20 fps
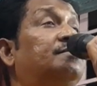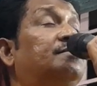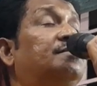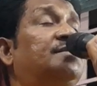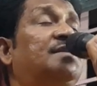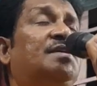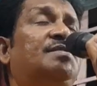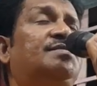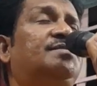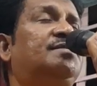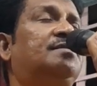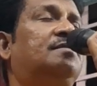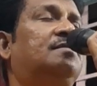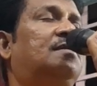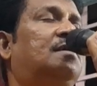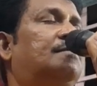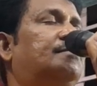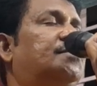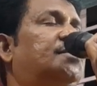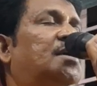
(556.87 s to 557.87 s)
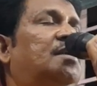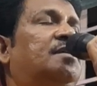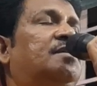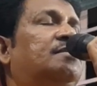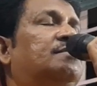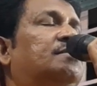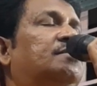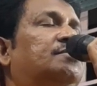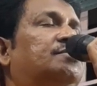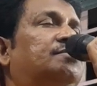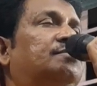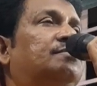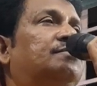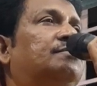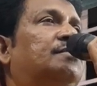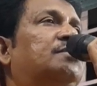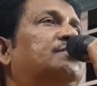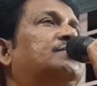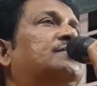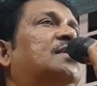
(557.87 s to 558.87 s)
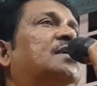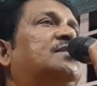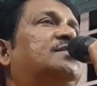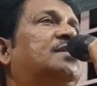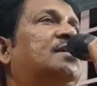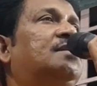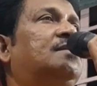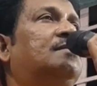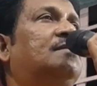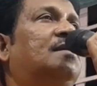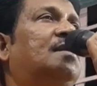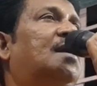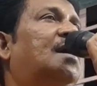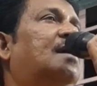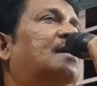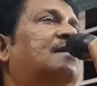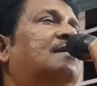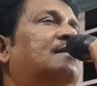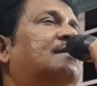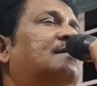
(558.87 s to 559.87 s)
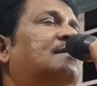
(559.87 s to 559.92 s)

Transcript: Yes, sir, I'm telling you the truth. Why should I tell you a lie?